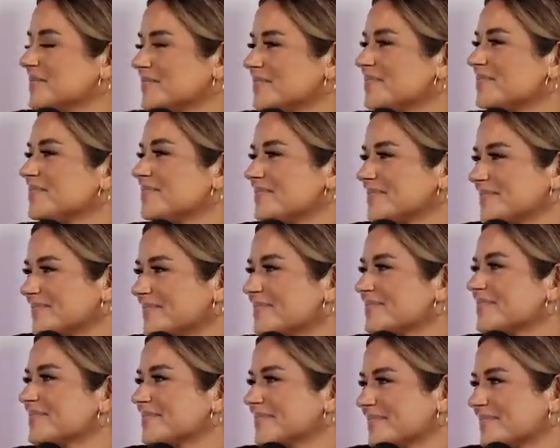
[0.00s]

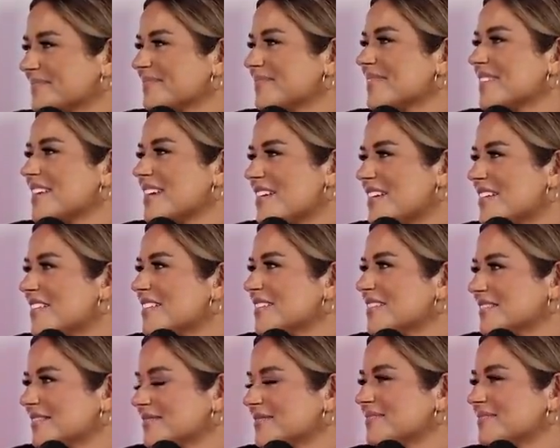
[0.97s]

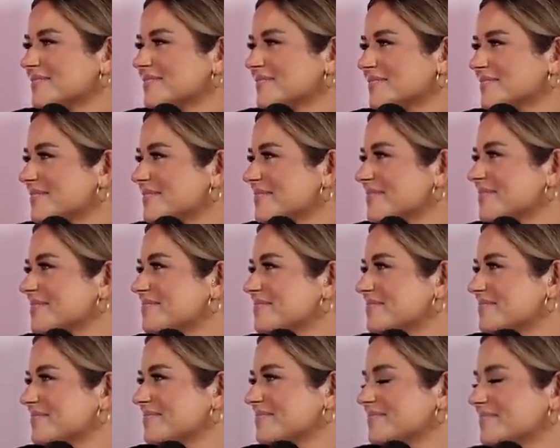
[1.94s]

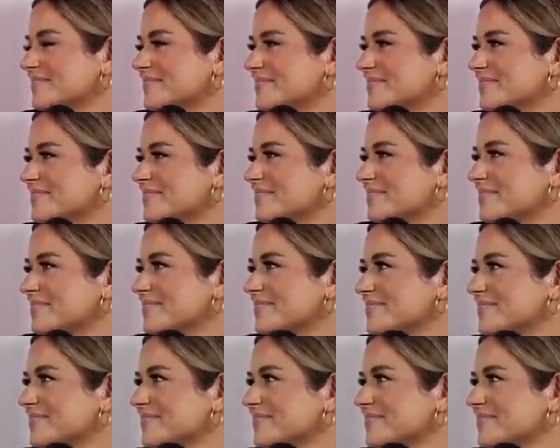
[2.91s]
(not speaking)